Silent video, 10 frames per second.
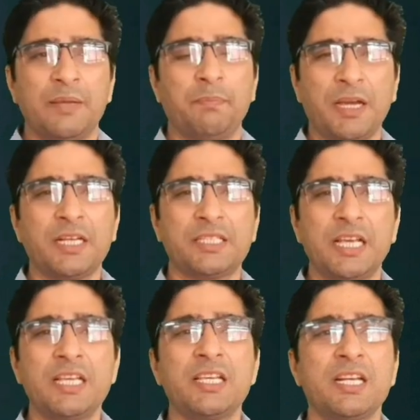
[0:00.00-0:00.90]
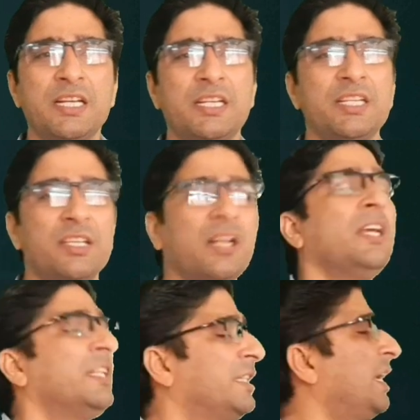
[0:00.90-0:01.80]
-a is an integer,
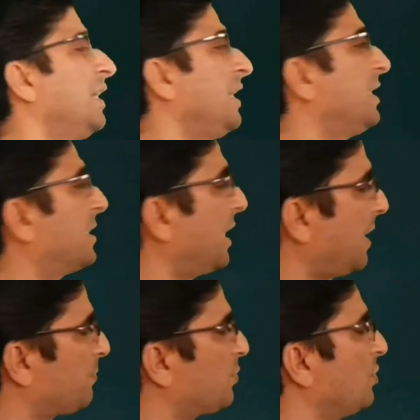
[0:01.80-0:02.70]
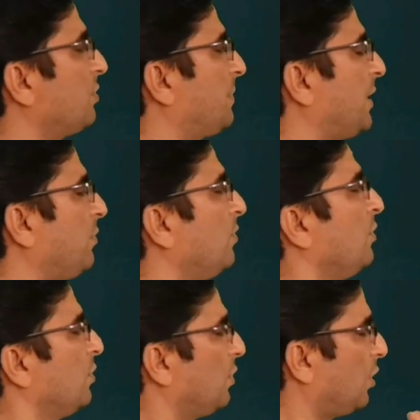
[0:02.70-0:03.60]
then its absolute value
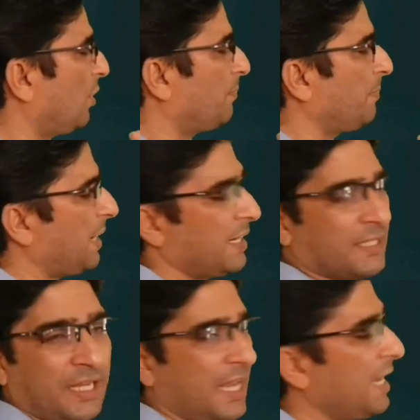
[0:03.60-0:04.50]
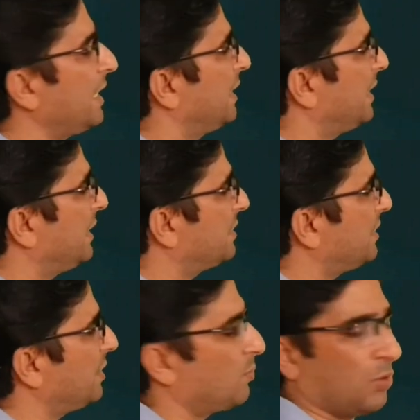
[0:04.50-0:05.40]
of -a is
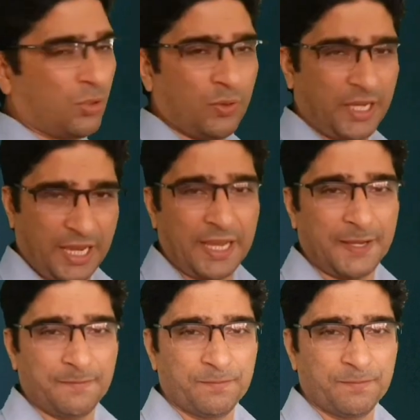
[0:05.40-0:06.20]
equal to a.